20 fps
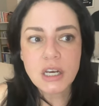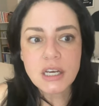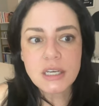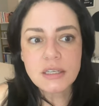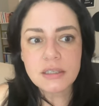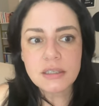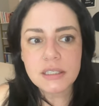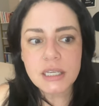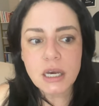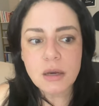
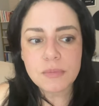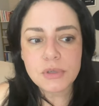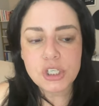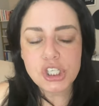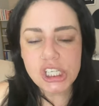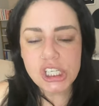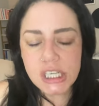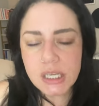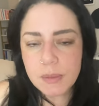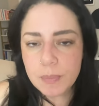some
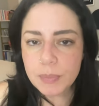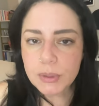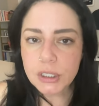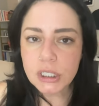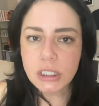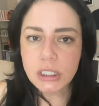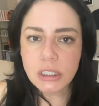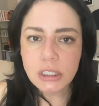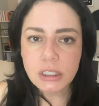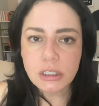
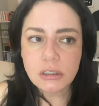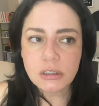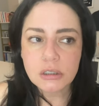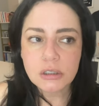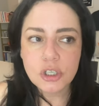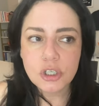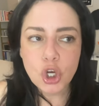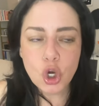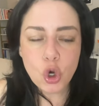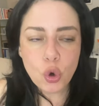cheaper
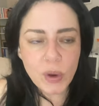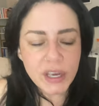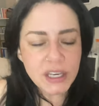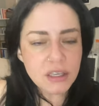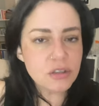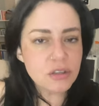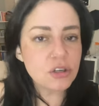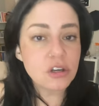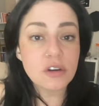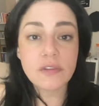quick
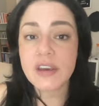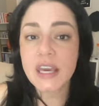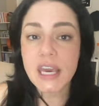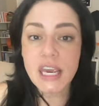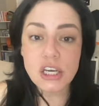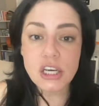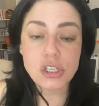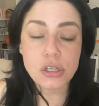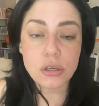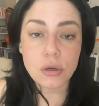
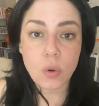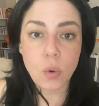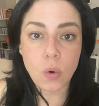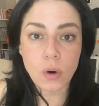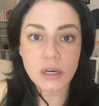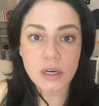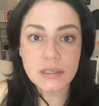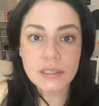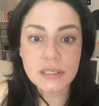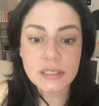certification
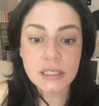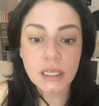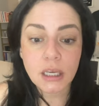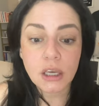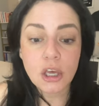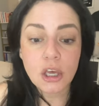course